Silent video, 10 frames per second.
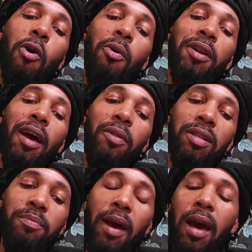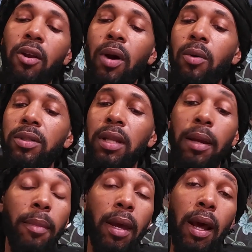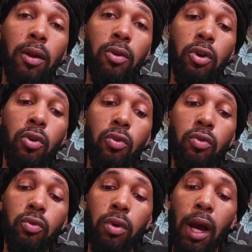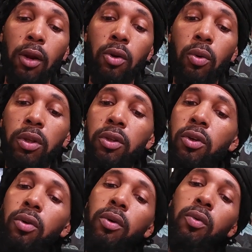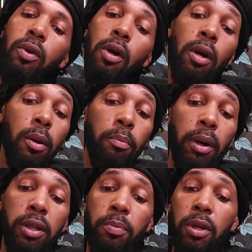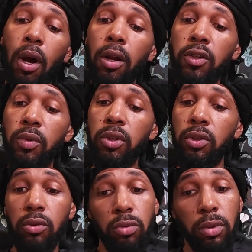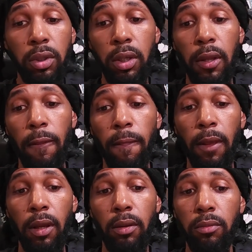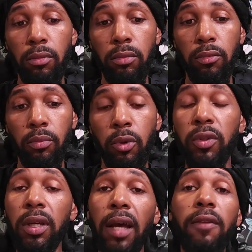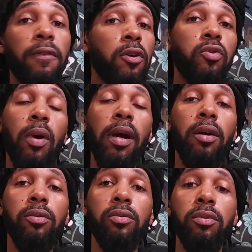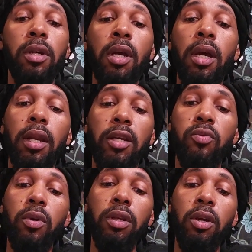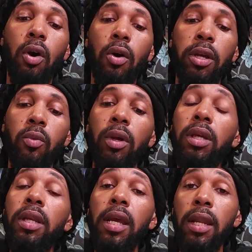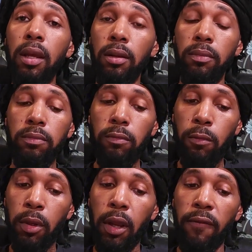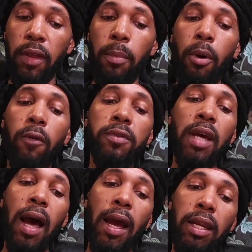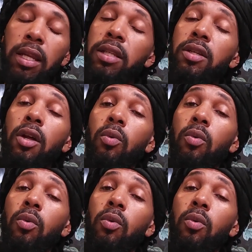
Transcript: going down this battle, I was like, man, I don't know, I don't know what to do. But to be honest with you, Musa got the first round, and that's really all he really needed. If they both tied and he's the